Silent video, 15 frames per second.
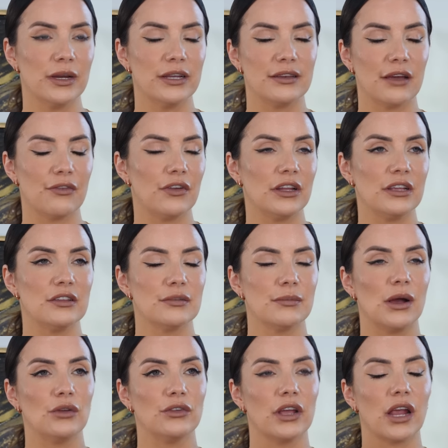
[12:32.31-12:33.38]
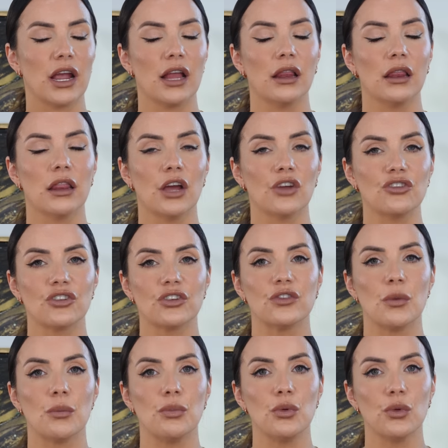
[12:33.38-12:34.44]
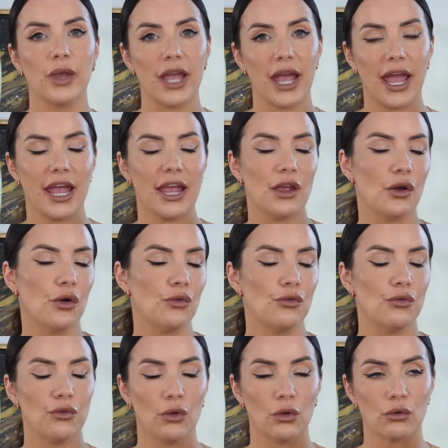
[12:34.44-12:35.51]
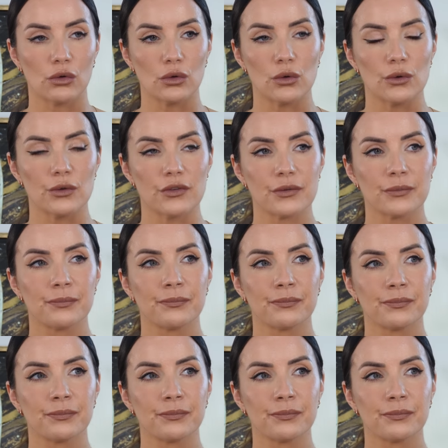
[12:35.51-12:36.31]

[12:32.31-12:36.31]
It definitely smells like a luscious bouquet of florals.